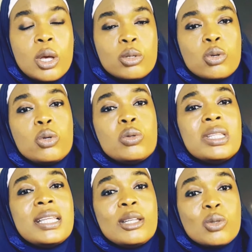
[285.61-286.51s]
So you
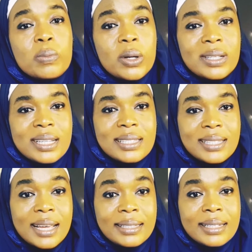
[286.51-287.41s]
need to be
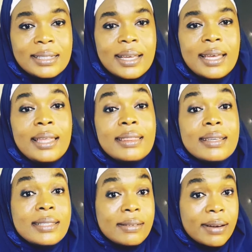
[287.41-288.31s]
understanding in
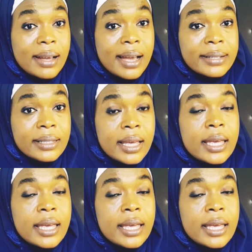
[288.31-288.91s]
this regard